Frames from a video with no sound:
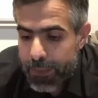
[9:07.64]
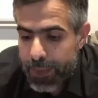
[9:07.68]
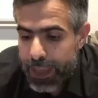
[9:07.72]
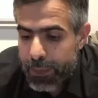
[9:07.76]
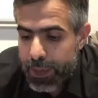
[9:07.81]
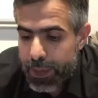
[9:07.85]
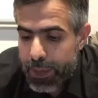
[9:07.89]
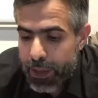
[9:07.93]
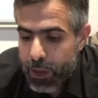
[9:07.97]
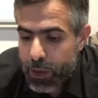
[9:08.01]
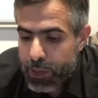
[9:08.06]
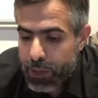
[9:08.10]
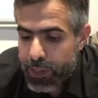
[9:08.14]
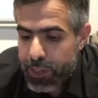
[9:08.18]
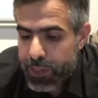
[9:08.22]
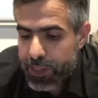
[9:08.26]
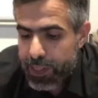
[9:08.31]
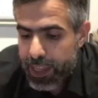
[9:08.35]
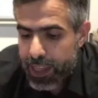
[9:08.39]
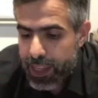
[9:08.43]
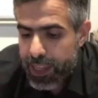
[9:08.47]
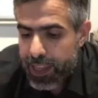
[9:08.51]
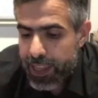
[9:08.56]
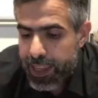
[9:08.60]
because
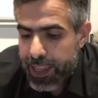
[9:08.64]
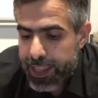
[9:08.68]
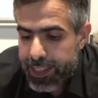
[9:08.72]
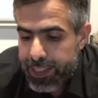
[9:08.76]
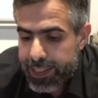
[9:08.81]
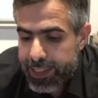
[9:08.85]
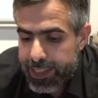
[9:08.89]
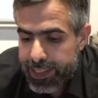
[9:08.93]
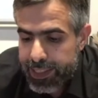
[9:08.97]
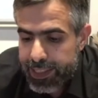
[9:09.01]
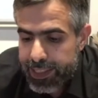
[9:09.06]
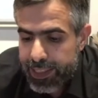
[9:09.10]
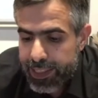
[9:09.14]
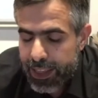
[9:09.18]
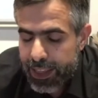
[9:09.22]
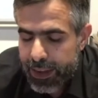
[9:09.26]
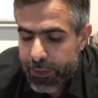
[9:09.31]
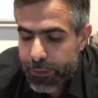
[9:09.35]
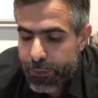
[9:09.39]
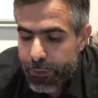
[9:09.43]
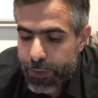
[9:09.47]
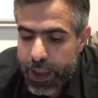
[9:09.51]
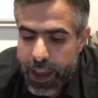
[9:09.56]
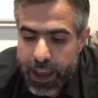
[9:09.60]
it's
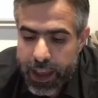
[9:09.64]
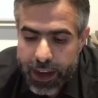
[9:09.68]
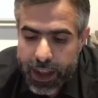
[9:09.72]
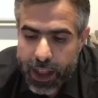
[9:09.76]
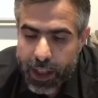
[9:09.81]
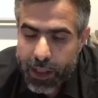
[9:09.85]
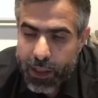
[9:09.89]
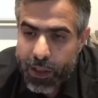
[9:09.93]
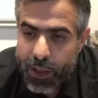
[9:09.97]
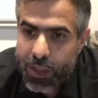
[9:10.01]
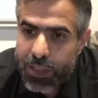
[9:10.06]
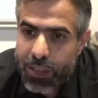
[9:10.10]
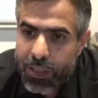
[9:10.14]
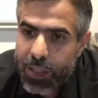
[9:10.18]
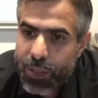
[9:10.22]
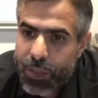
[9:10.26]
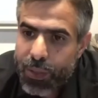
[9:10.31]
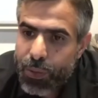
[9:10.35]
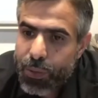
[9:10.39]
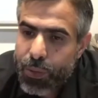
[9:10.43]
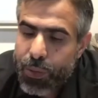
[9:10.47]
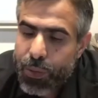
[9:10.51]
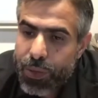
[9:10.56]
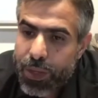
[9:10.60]
refer a lot
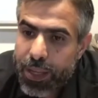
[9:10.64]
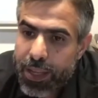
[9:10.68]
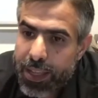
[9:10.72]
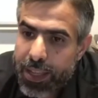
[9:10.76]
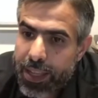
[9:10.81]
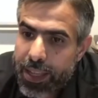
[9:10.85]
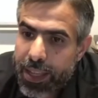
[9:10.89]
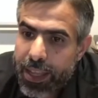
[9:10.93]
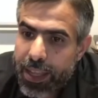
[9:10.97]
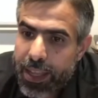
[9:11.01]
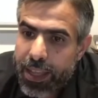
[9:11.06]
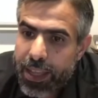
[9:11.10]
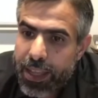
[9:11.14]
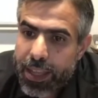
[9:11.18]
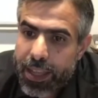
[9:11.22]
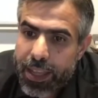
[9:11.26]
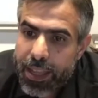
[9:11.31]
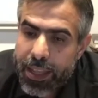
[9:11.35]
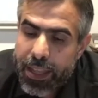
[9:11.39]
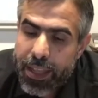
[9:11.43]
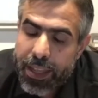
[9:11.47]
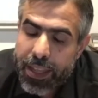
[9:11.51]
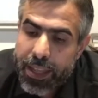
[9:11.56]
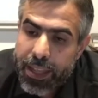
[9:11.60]
to
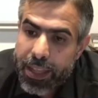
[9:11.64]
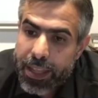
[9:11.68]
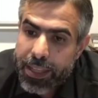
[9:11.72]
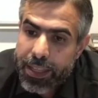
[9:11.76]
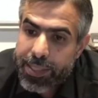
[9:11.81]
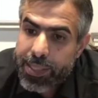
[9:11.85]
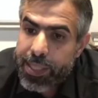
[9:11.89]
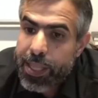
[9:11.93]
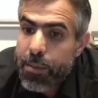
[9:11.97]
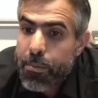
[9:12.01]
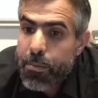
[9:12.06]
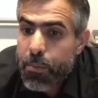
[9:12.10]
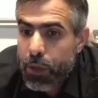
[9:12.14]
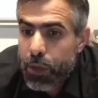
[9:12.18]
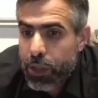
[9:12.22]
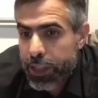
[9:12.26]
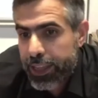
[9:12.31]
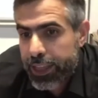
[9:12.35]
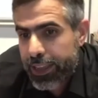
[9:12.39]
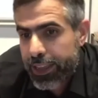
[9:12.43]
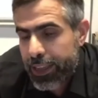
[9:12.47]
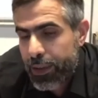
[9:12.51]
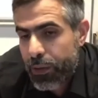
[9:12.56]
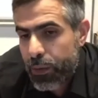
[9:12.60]

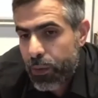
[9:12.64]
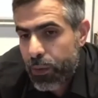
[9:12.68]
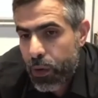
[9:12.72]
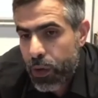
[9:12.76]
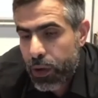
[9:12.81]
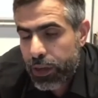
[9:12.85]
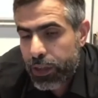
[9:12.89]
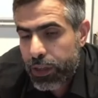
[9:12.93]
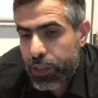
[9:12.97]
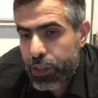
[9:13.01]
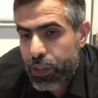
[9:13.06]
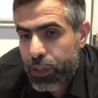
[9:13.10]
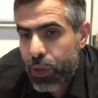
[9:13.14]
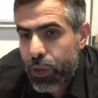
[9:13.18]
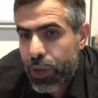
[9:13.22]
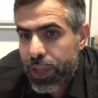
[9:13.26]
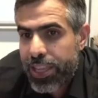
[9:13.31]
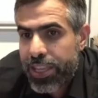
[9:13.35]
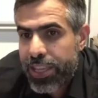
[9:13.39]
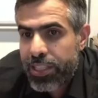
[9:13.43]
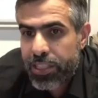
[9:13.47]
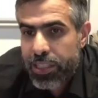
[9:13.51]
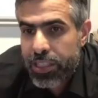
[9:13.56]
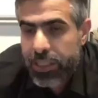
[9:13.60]
symbolic work. So
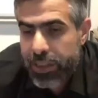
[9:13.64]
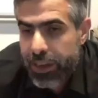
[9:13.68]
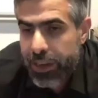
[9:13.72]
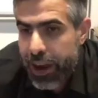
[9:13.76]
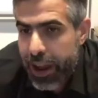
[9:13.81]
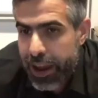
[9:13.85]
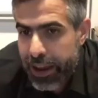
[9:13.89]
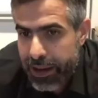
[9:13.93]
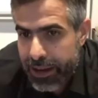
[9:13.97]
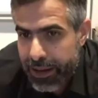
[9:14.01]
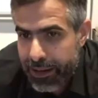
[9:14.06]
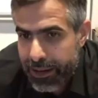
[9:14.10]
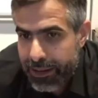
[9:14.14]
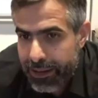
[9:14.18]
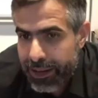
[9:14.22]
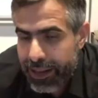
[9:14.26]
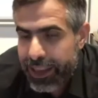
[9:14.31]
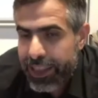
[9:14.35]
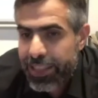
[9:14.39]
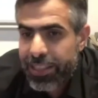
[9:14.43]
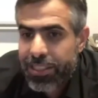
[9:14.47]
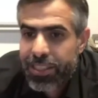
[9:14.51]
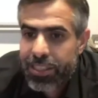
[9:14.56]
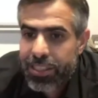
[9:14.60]
each triangle,
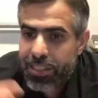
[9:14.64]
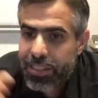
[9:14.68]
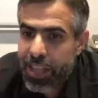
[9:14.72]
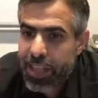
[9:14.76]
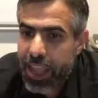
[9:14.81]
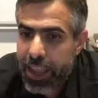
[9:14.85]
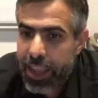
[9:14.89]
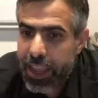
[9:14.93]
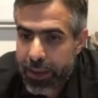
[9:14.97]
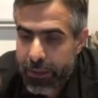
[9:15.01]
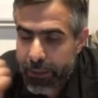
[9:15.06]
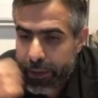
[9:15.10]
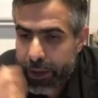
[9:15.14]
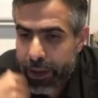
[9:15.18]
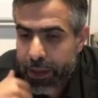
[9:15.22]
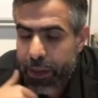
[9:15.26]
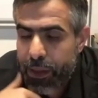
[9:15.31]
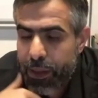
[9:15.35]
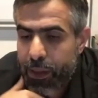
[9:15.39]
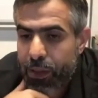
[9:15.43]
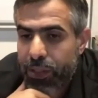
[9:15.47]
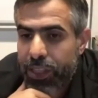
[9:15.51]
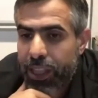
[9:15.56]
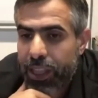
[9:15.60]
each shape,
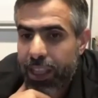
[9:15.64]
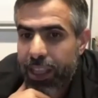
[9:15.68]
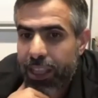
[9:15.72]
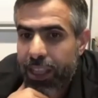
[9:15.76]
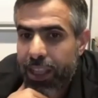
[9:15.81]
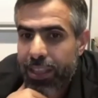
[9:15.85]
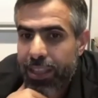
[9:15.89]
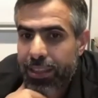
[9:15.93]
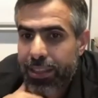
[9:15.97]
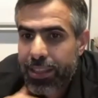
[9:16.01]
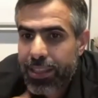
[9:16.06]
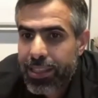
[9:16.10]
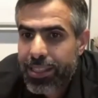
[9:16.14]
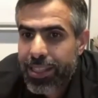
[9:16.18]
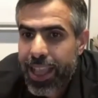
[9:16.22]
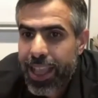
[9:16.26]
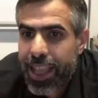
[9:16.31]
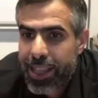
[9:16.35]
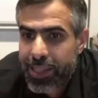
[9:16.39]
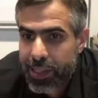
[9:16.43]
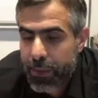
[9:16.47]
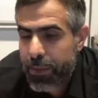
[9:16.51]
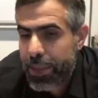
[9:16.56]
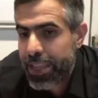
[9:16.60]
and those al-qat, it
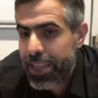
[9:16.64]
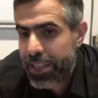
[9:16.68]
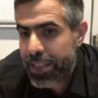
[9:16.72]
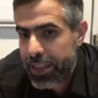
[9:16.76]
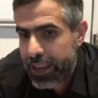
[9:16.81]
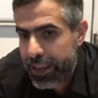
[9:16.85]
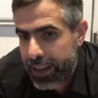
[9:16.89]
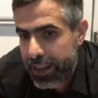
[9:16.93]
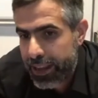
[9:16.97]
has a meaning.